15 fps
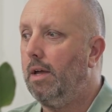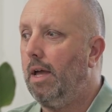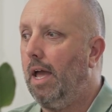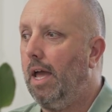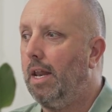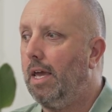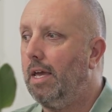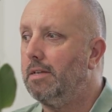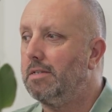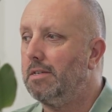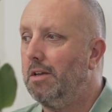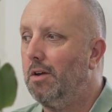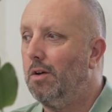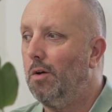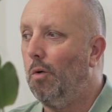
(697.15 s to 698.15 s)
is,
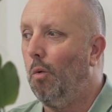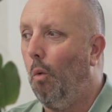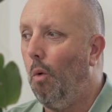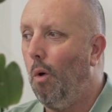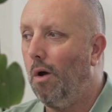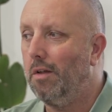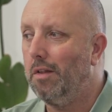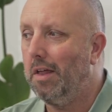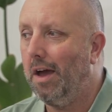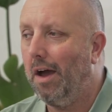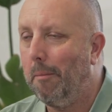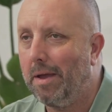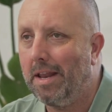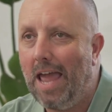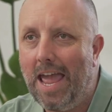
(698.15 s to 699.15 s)

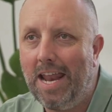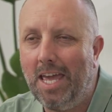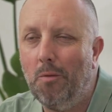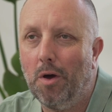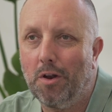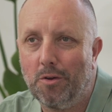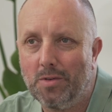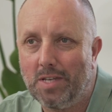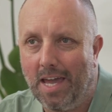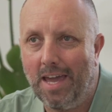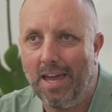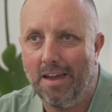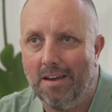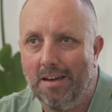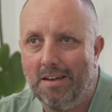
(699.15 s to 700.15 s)
anyone who's
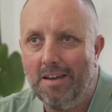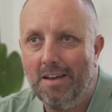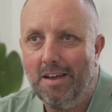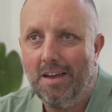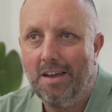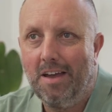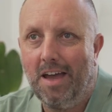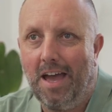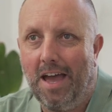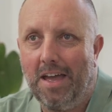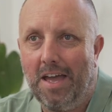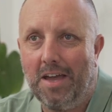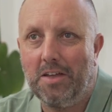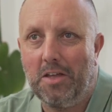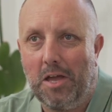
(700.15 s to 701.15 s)
here
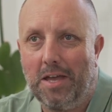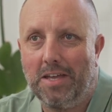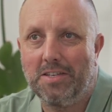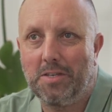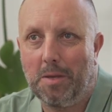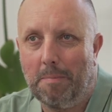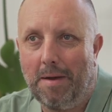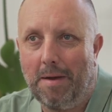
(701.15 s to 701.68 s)
is